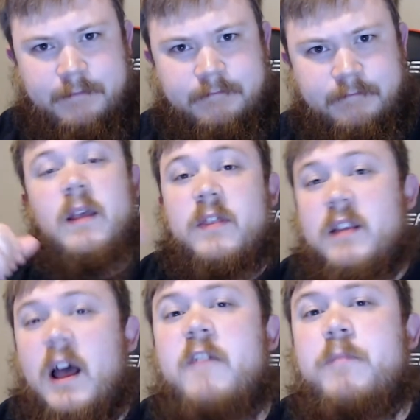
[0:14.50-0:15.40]
The
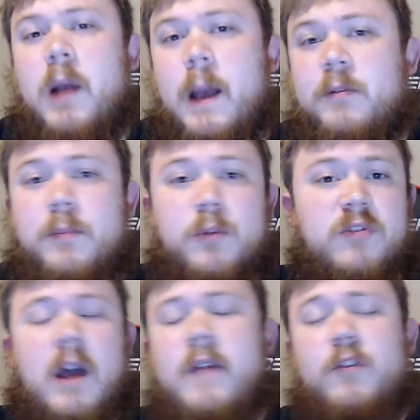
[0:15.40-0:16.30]
knife, perhaps the most
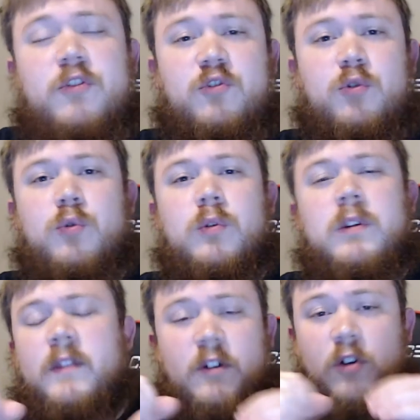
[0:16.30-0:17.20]
diverse tool
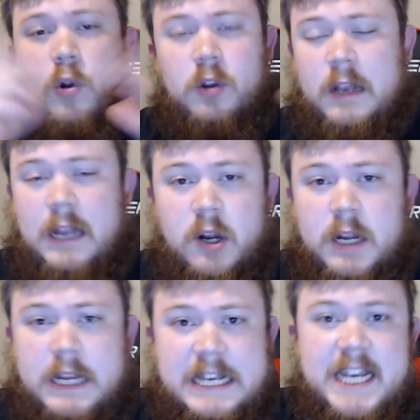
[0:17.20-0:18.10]
in the culinary
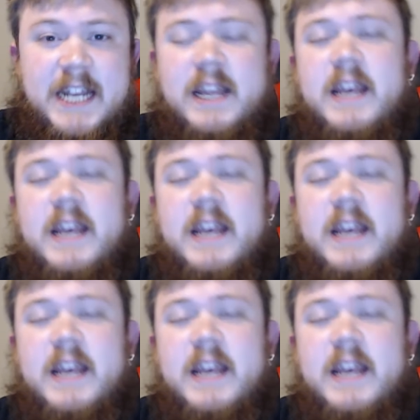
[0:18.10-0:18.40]
kit,